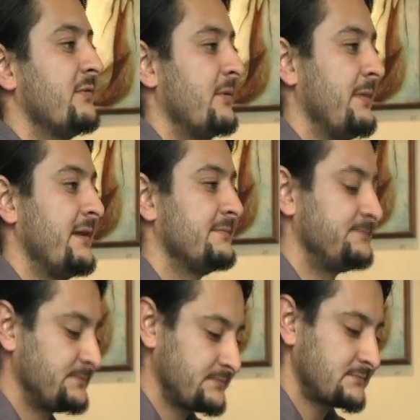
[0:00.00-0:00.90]
for me.
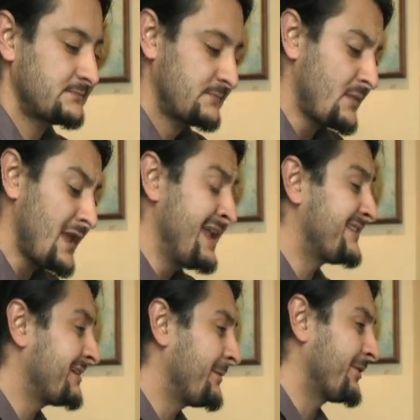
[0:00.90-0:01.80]
And
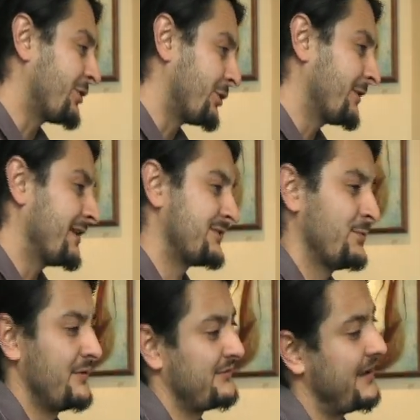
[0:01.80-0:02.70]
some of the
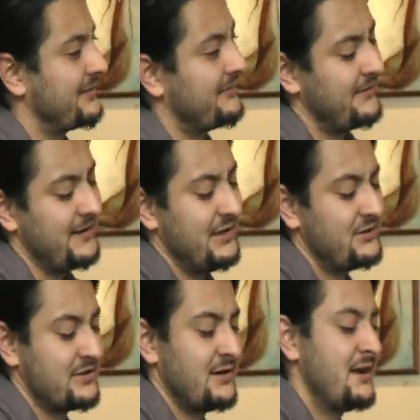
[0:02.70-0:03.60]
earliest ones, like the
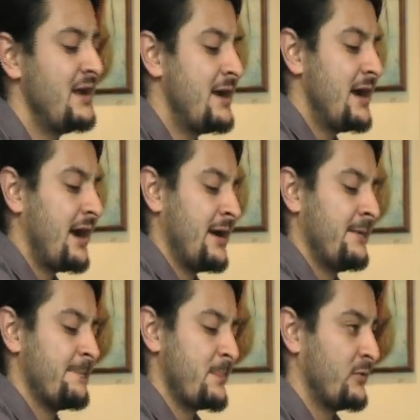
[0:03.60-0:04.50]
Venetian,
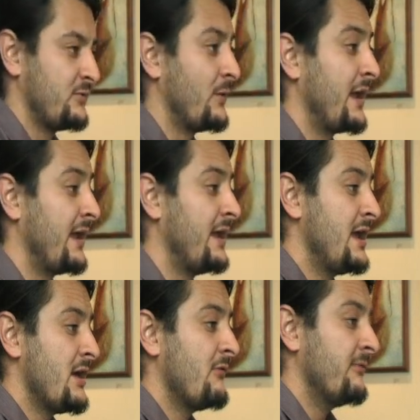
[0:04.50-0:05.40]
was when
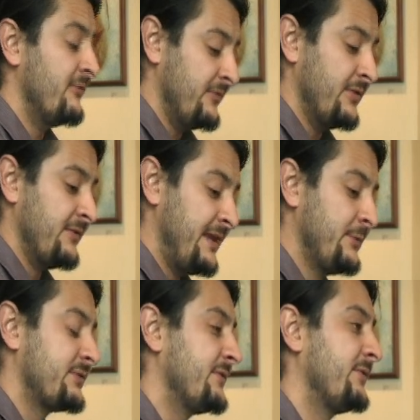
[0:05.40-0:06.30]
he
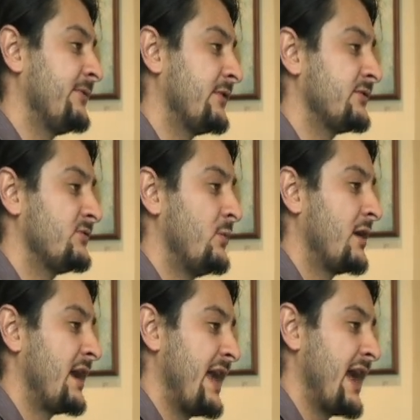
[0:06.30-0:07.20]
was the first
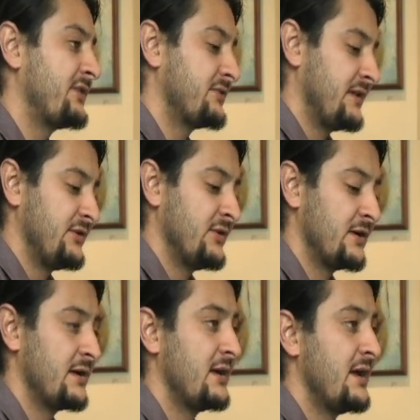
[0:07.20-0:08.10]
one I actually
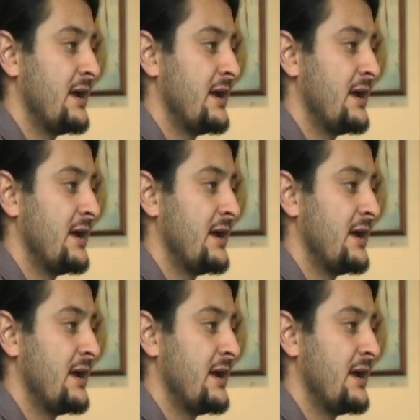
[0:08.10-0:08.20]
took